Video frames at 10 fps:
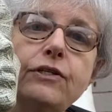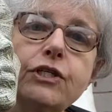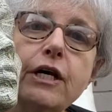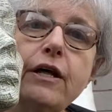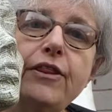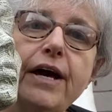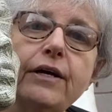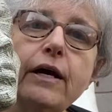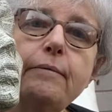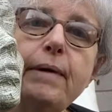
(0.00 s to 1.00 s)
then
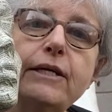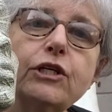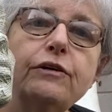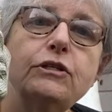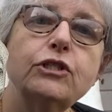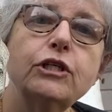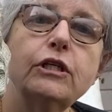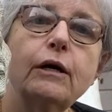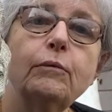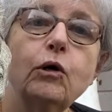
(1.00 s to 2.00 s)
I made her into,
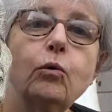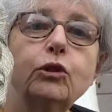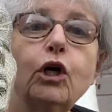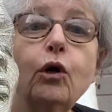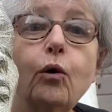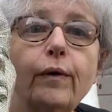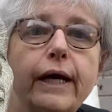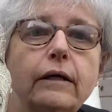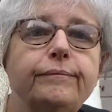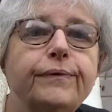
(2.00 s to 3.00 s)
and we're called her Gloria,